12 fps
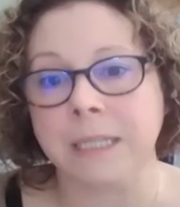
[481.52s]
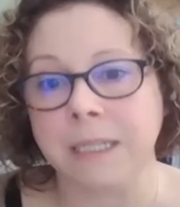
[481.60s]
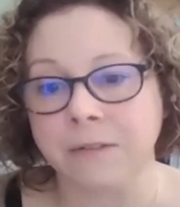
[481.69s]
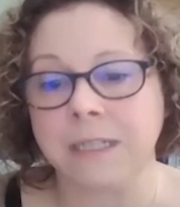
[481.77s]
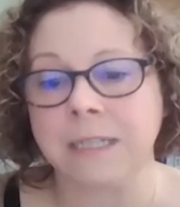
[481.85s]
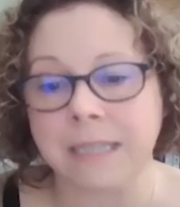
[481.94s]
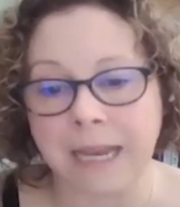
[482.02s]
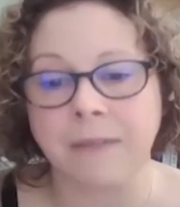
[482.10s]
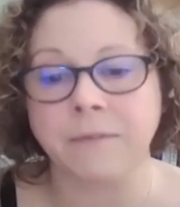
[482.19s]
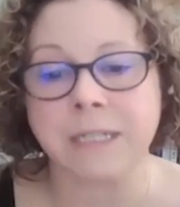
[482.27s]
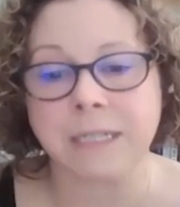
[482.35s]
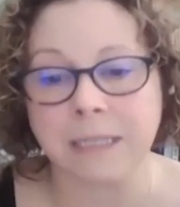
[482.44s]
beliefs that they
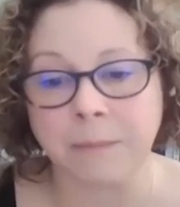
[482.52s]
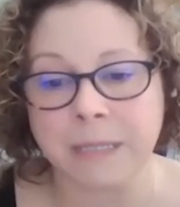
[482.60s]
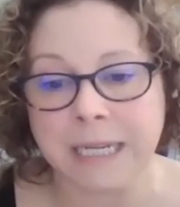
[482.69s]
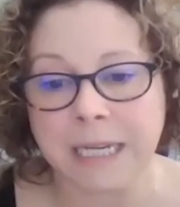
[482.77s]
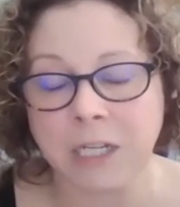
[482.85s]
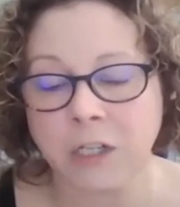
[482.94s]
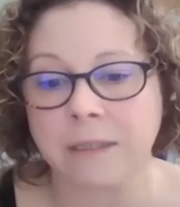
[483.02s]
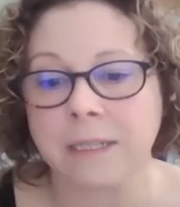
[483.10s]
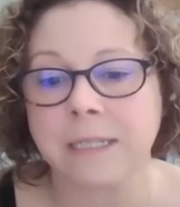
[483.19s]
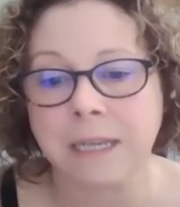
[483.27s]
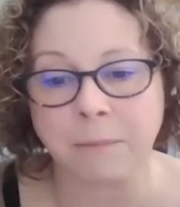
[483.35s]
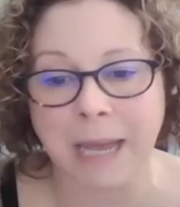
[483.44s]
have this limitation,
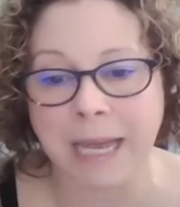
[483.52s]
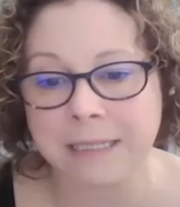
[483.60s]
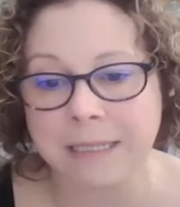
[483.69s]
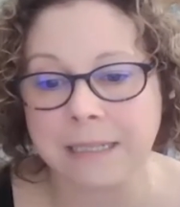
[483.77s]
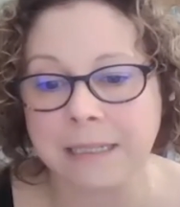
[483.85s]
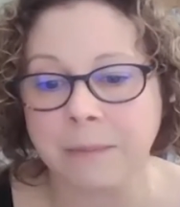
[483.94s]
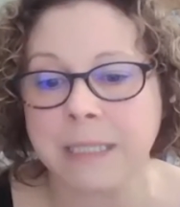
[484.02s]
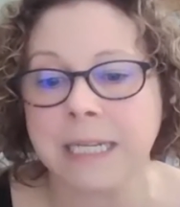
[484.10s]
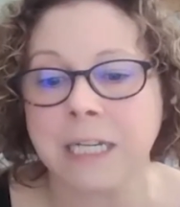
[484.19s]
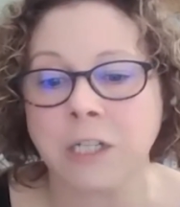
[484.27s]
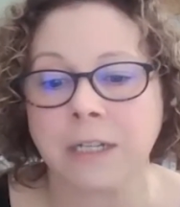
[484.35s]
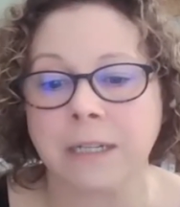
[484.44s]
this capacity
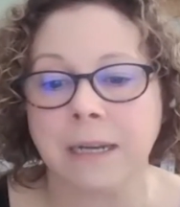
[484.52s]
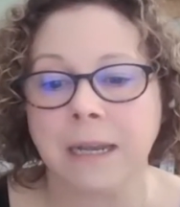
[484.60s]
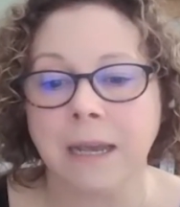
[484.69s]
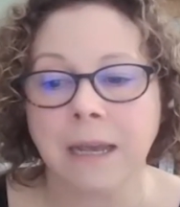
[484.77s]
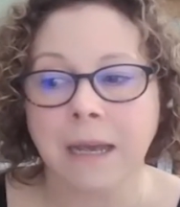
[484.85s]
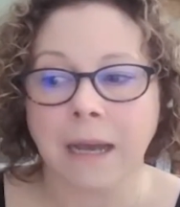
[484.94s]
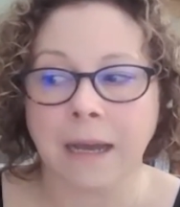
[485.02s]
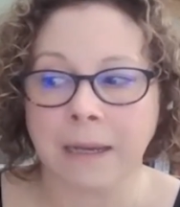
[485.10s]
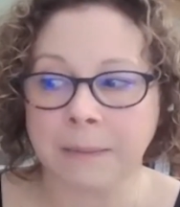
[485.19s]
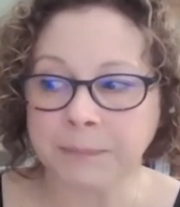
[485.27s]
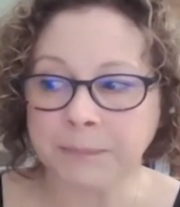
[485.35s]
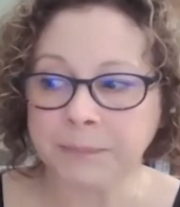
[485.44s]
limitation.
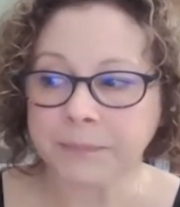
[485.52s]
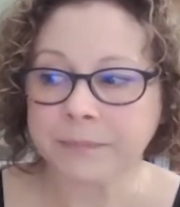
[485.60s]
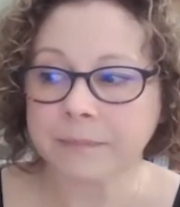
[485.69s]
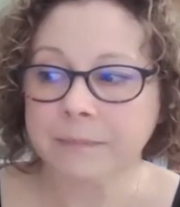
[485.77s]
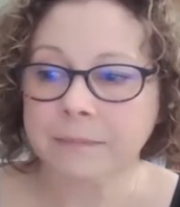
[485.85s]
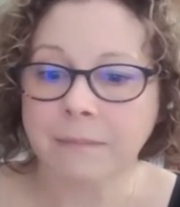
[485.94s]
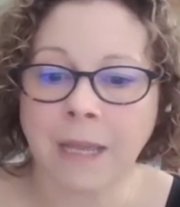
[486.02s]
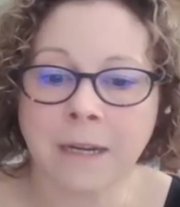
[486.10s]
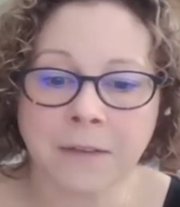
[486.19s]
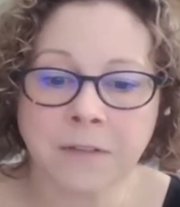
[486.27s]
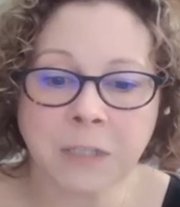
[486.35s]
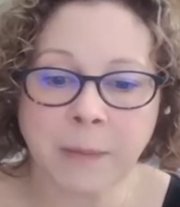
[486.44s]
And
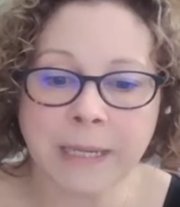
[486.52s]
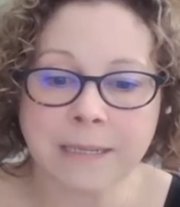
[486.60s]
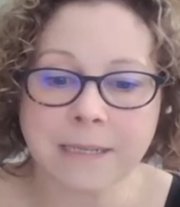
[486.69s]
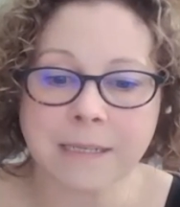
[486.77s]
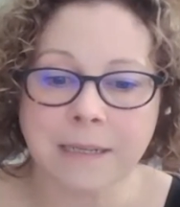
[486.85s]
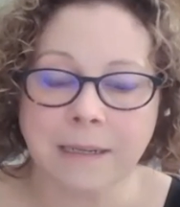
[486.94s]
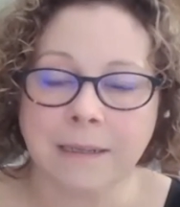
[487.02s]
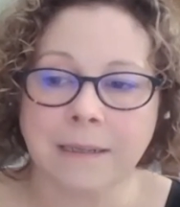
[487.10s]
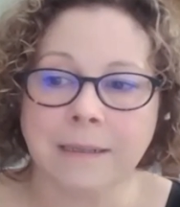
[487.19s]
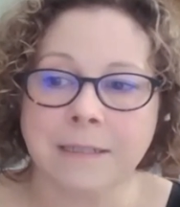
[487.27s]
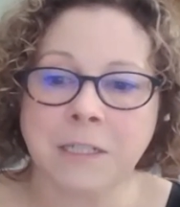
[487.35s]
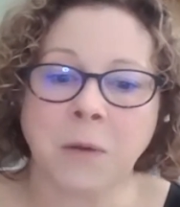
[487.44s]
I've spent
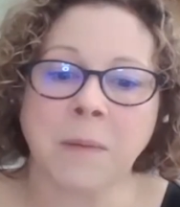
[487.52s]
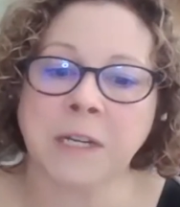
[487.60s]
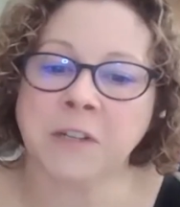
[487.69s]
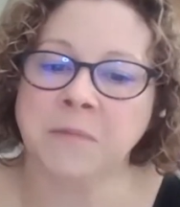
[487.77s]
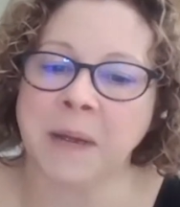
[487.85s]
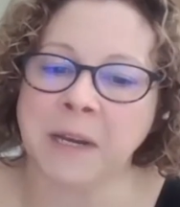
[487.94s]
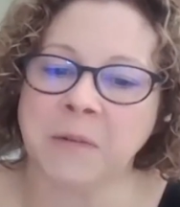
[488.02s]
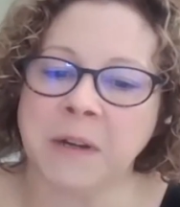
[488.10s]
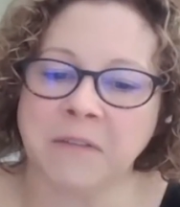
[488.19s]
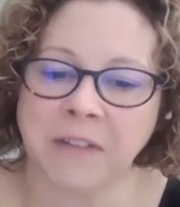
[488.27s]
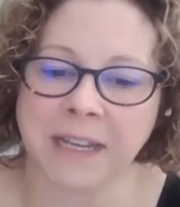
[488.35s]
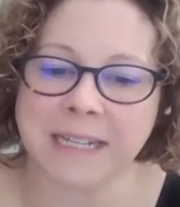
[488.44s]
so much of my
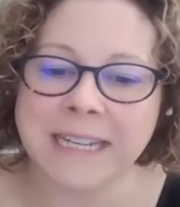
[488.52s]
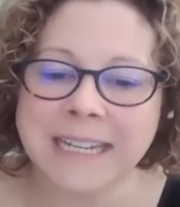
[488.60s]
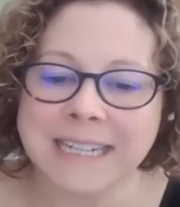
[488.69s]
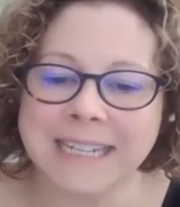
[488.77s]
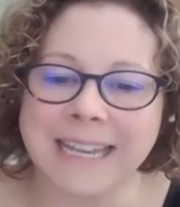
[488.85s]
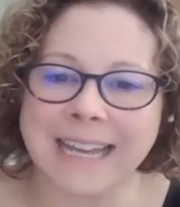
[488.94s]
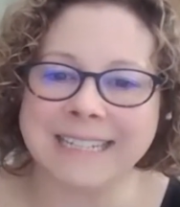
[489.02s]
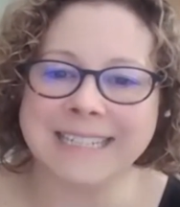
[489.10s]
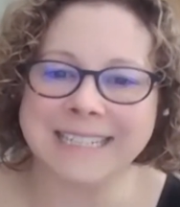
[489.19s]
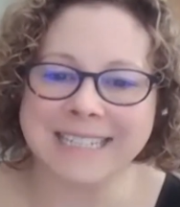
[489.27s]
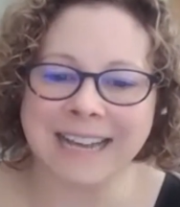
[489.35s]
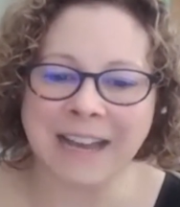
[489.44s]
career fighting
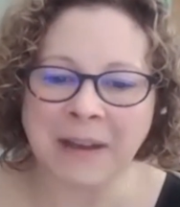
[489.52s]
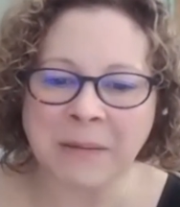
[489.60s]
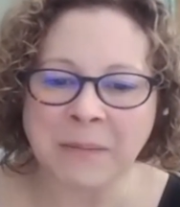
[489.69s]
against